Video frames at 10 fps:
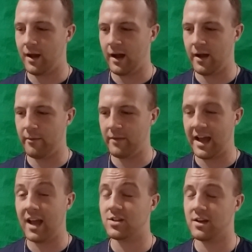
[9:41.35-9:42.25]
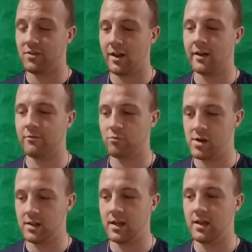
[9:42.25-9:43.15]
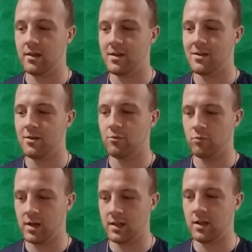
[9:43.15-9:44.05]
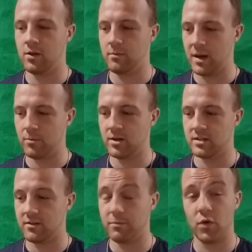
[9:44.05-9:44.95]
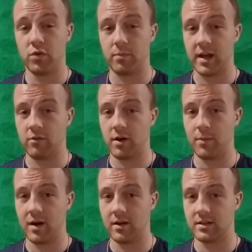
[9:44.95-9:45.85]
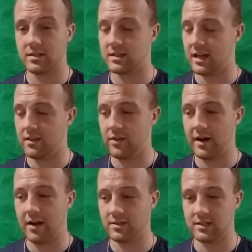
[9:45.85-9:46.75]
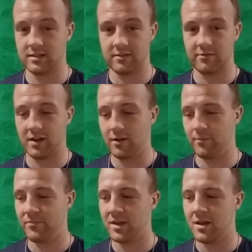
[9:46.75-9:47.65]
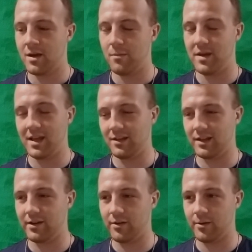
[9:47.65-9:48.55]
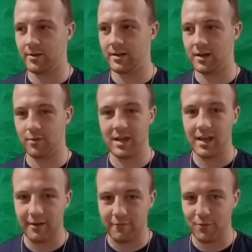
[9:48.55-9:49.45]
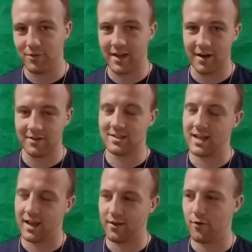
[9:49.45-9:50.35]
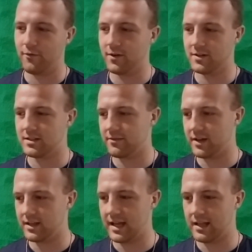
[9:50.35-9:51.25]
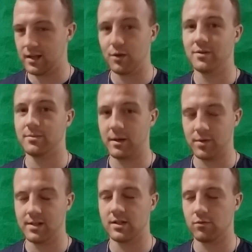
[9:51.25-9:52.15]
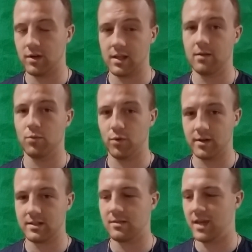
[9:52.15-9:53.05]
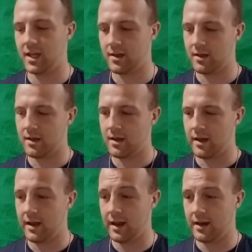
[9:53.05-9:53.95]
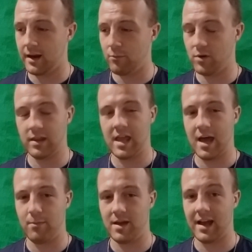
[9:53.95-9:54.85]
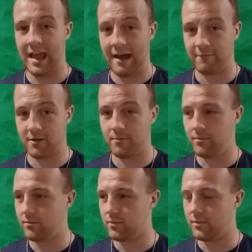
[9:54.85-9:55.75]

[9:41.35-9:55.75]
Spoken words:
I actually have a lot of really, really good memories of both my grandparents and their houses, of, you know, being little and, you know, eating food there, staying over, stuff like that. Like, those memories are really important to me, and I'm really happy I have them.